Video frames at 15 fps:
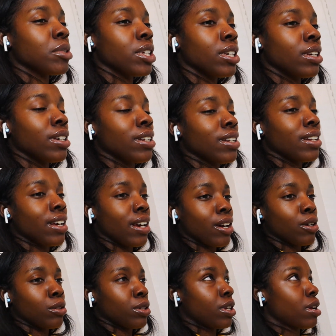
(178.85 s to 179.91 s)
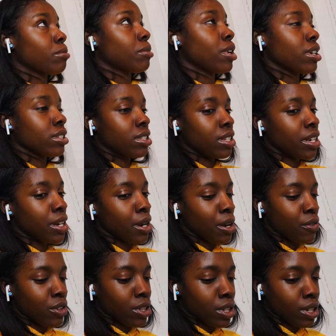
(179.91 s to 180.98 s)
thinking now that I'm like seeing
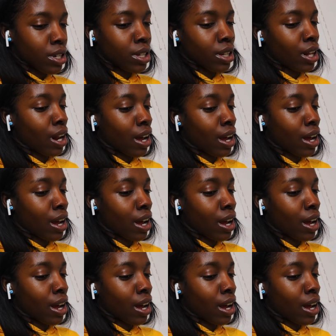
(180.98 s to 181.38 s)
everything that